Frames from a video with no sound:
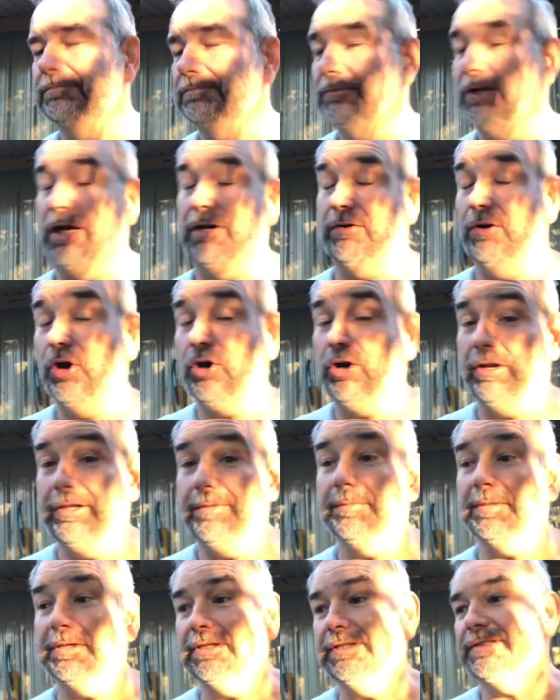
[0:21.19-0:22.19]
not early,
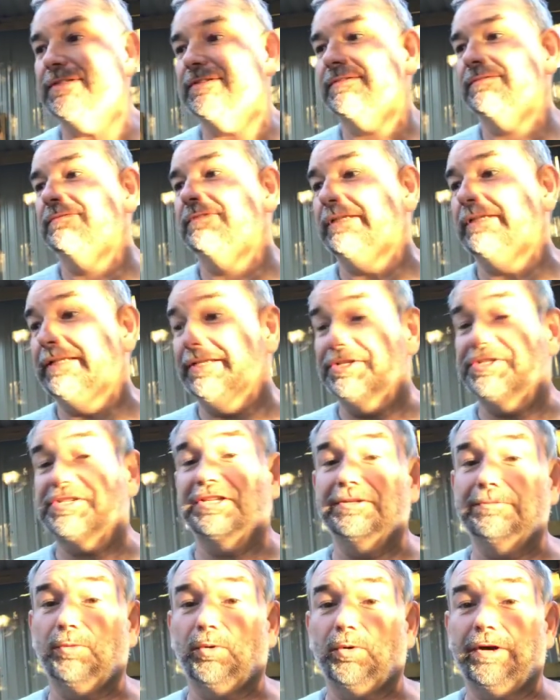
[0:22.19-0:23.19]
but it is
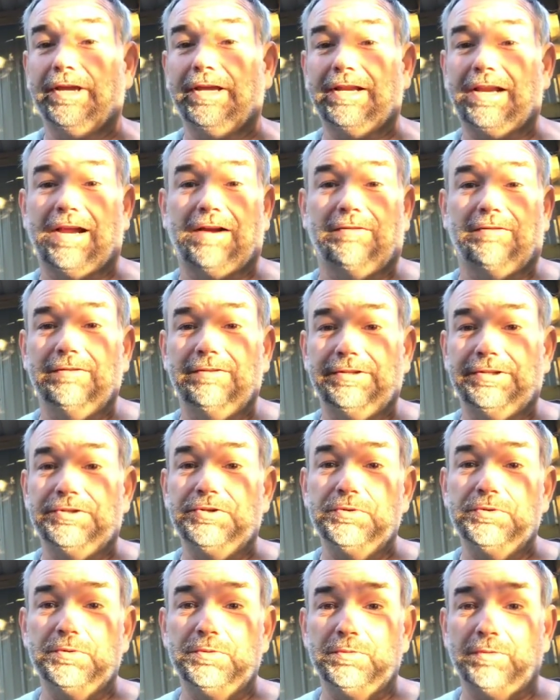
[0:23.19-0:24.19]
in the morning, and I don't really
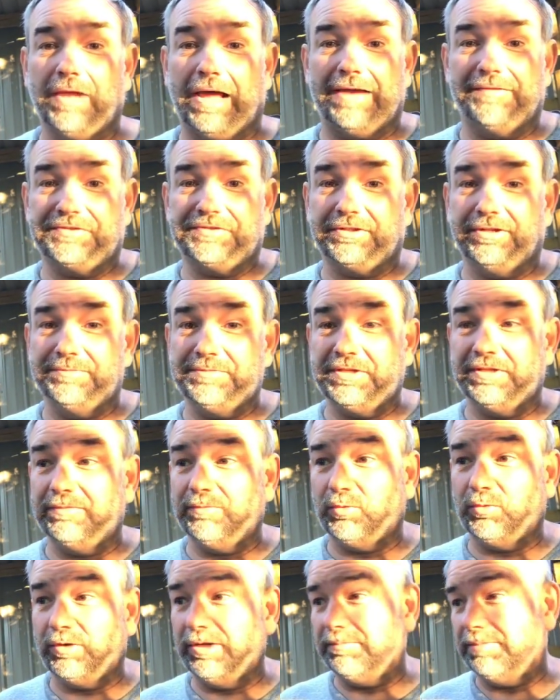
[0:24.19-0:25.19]
do live streams in the
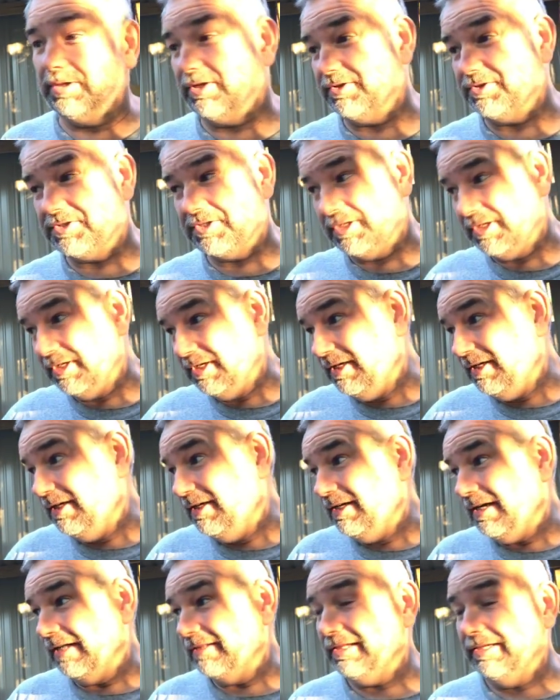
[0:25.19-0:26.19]
morning because
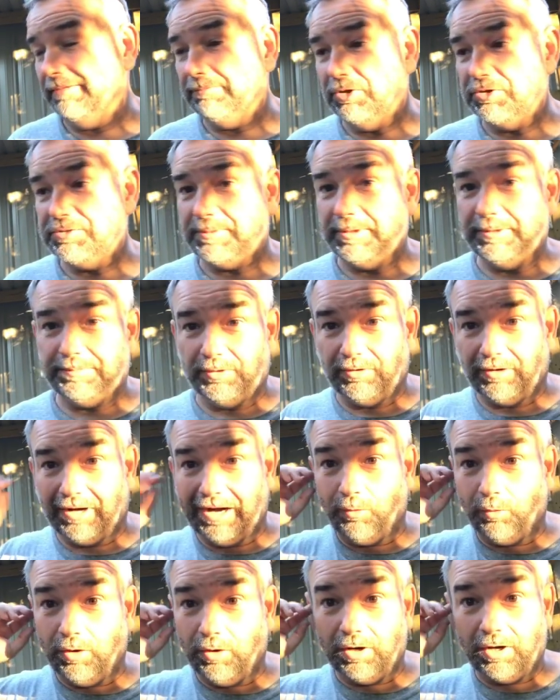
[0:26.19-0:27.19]
I think most people are
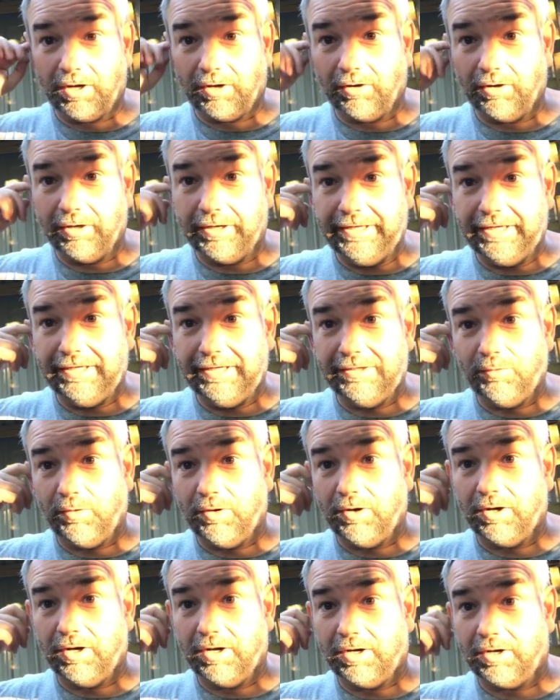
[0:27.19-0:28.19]
at work or getting to
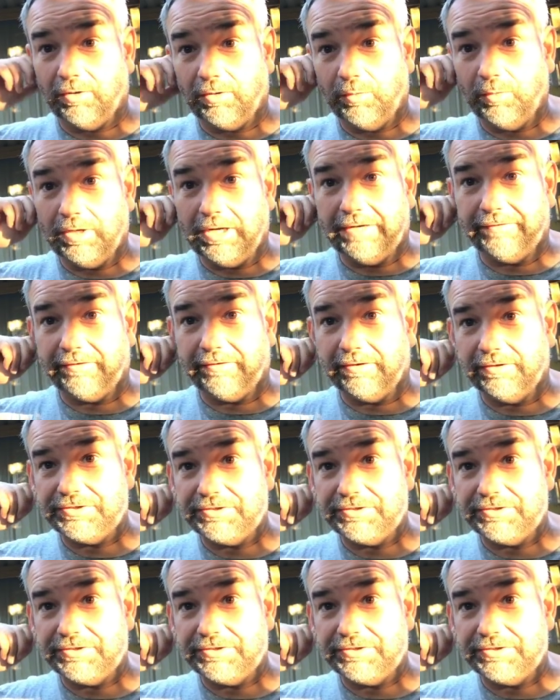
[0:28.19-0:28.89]
work or whatever.